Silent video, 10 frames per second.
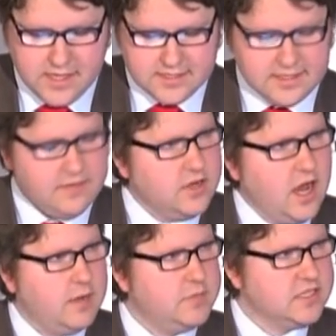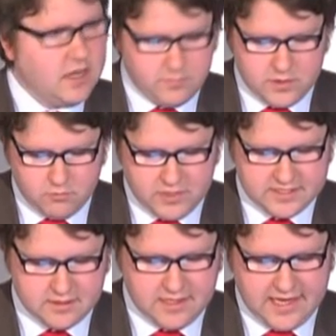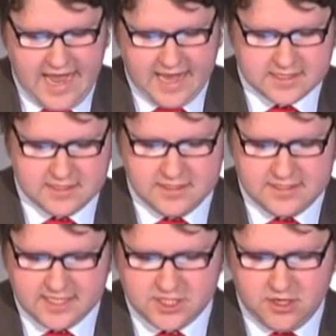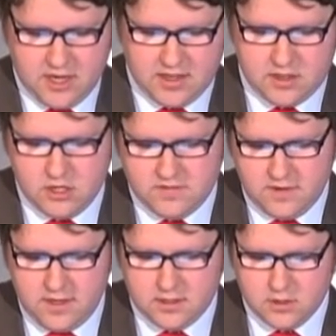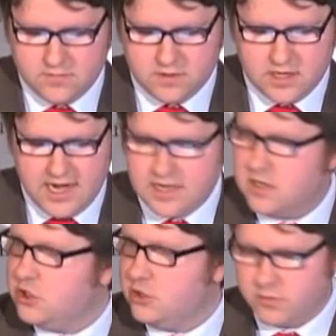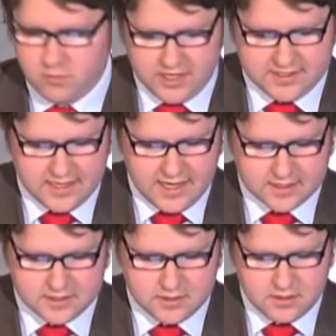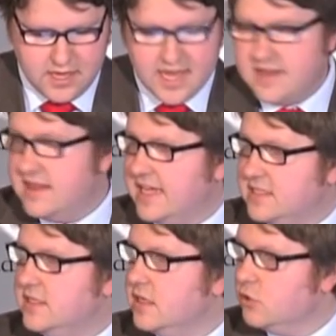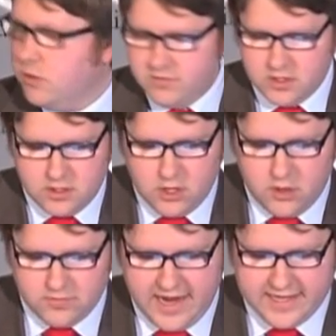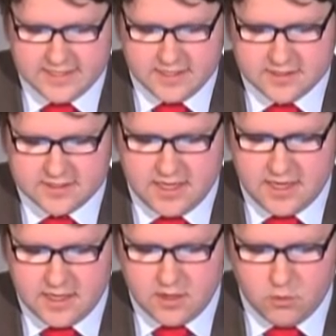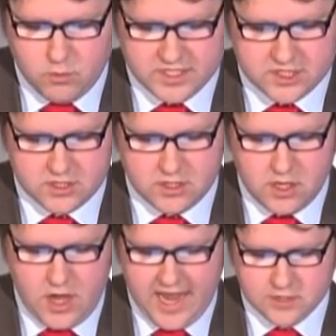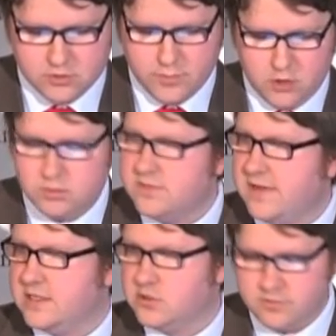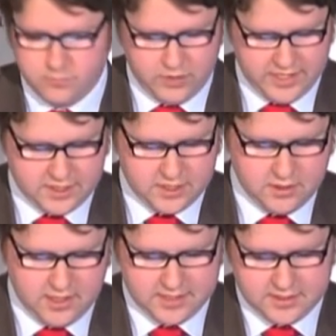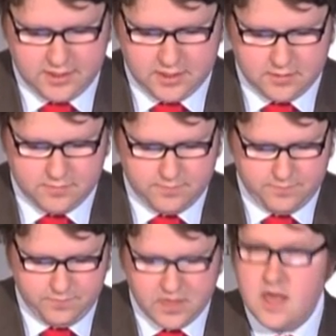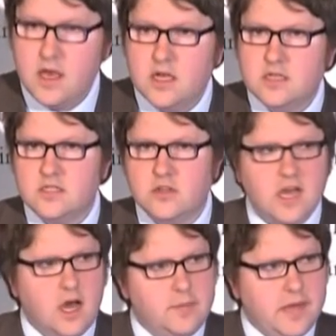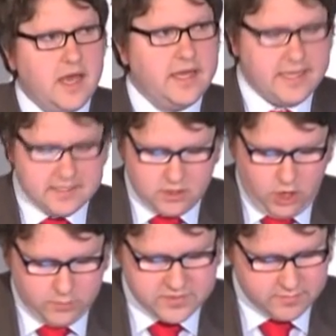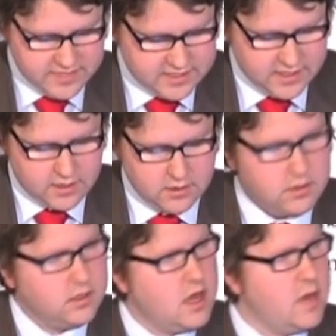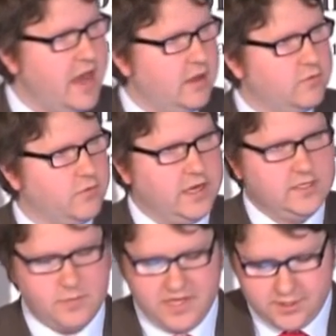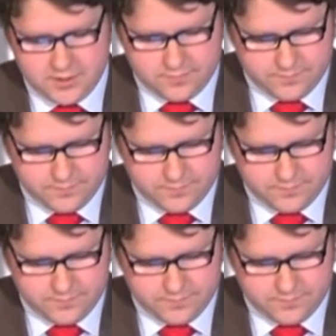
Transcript: Stephen Harper's government recently axed Section 13 of the Canadian Human Rights Act. That's the equivalent of 18C, which Andrew Bolt was found to have breached last year. So the IPA is optimistic about free speech.